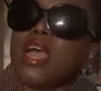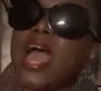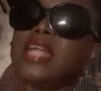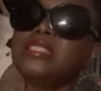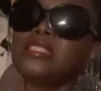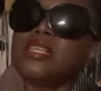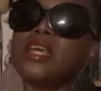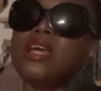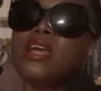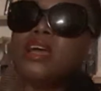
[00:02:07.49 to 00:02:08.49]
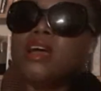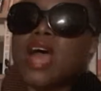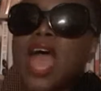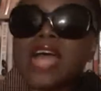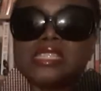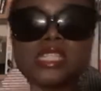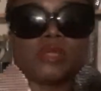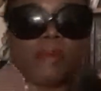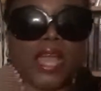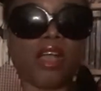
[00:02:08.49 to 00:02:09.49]
And as
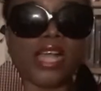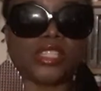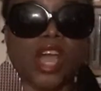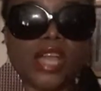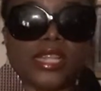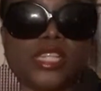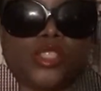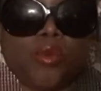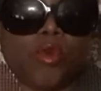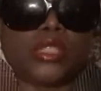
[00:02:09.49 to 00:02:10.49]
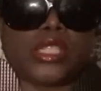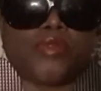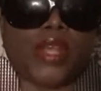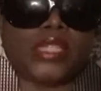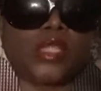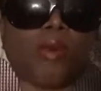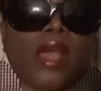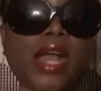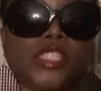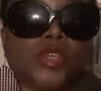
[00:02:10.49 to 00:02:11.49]
this black guy's hurtling towards this racist
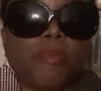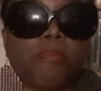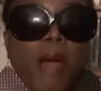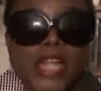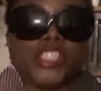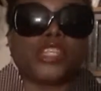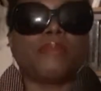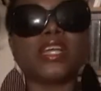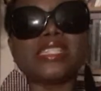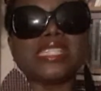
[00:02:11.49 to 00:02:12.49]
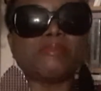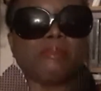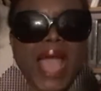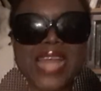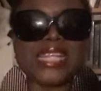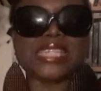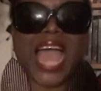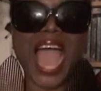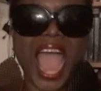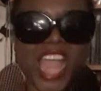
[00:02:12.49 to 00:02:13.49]
white guy to punch him, because he's mad, he's
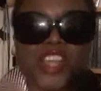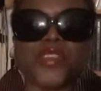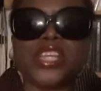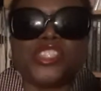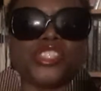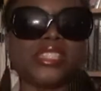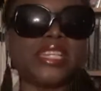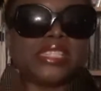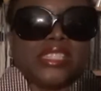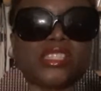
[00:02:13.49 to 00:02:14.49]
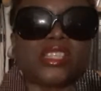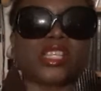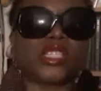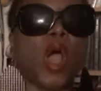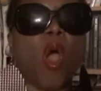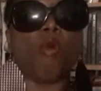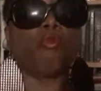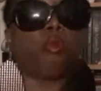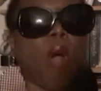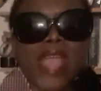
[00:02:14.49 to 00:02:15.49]
angry, he's just listened to this
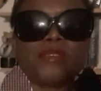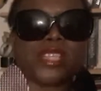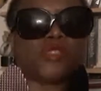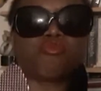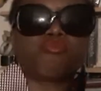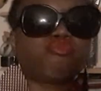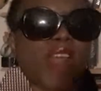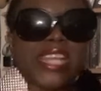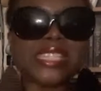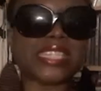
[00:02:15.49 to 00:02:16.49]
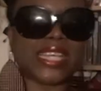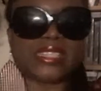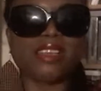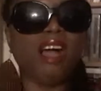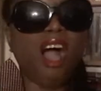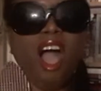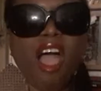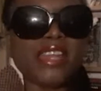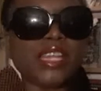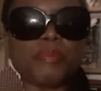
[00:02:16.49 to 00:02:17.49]
racist
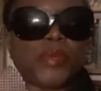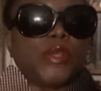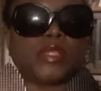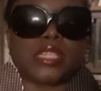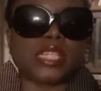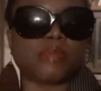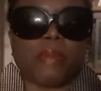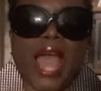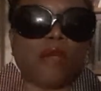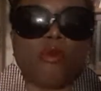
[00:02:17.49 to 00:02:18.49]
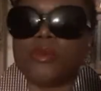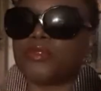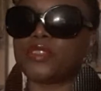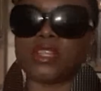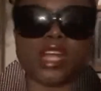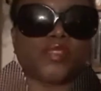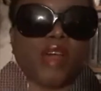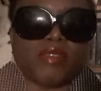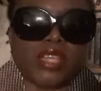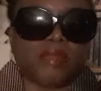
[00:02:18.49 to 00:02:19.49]
hurling abuse at this black woman for the last
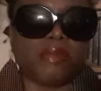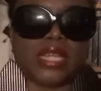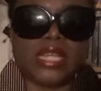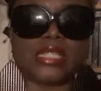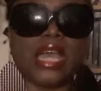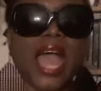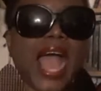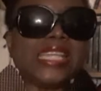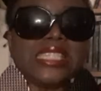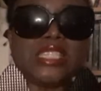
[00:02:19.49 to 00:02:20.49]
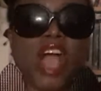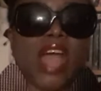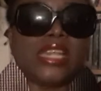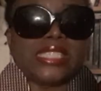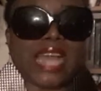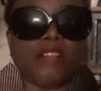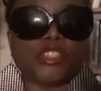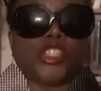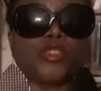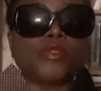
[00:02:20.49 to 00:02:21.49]
5, 10 minutes. As he's hurtling down
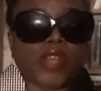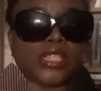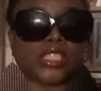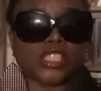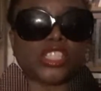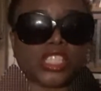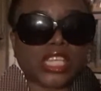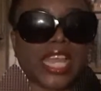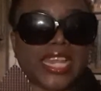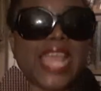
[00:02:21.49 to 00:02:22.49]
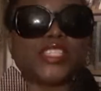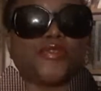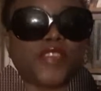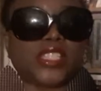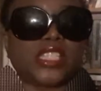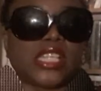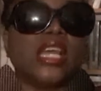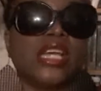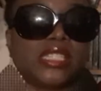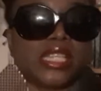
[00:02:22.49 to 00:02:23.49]
the tube train to connect fist
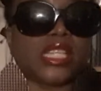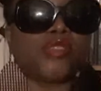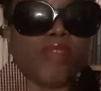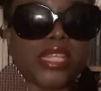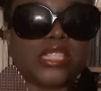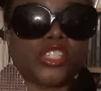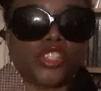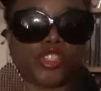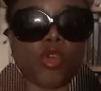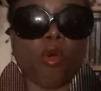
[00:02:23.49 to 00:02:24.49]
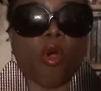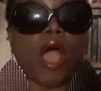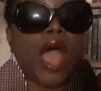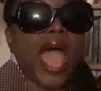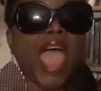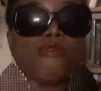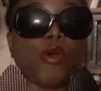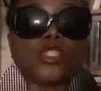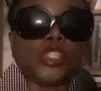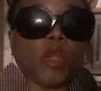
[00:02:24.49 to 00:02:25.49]
to this racist jaw,
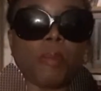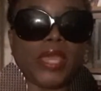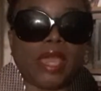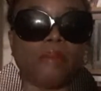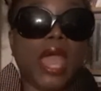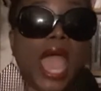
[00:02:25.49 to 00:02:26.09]
everyone's stopping him.